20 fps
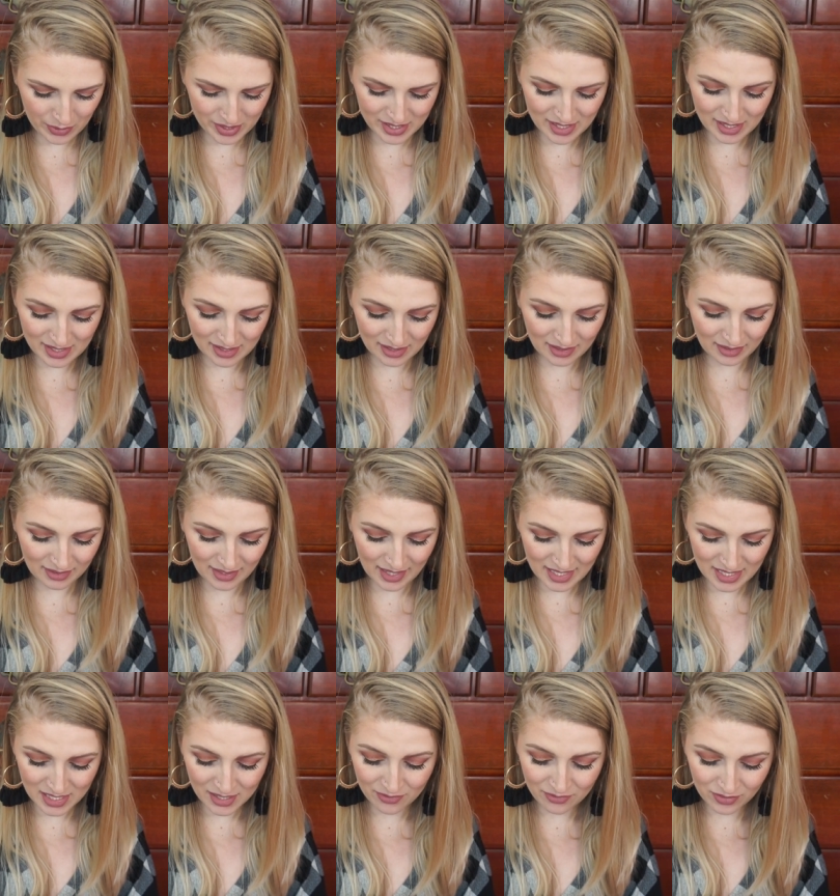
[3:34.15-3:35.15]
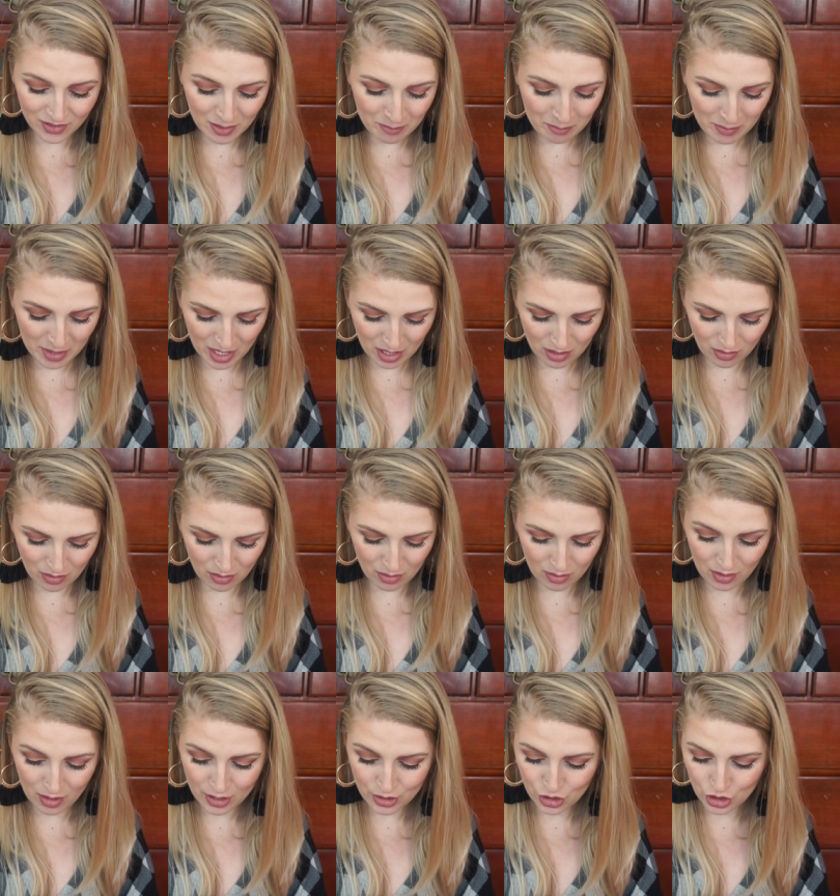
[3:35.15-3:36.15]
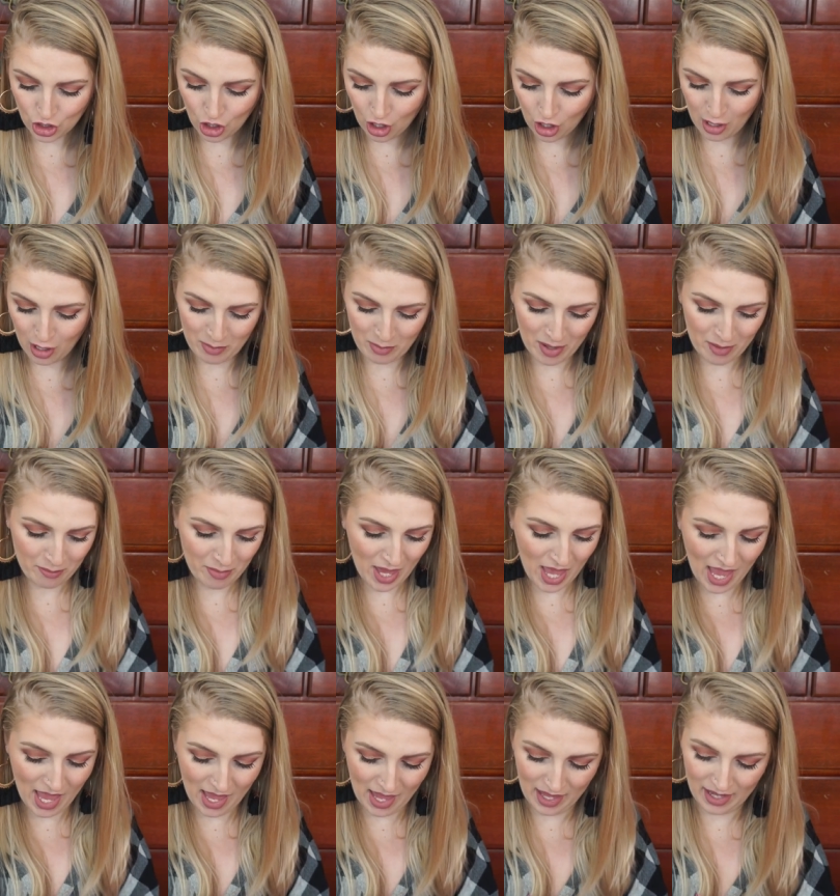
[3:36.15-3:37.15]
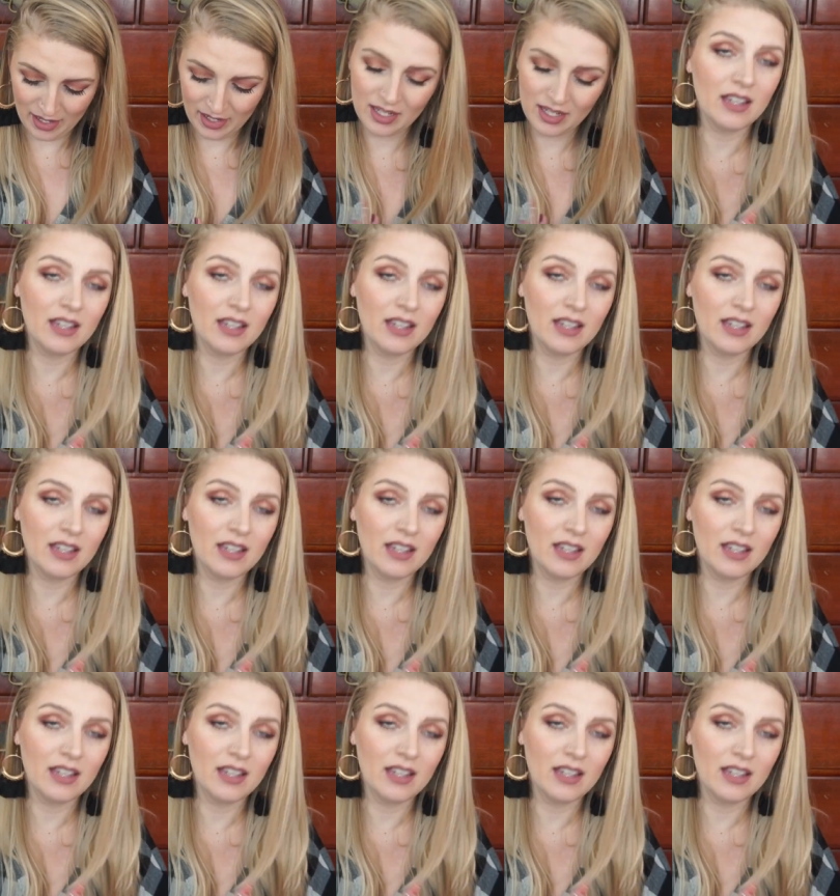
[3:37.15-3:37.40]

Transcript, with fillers: It says Let's Flamingle Charm Pen,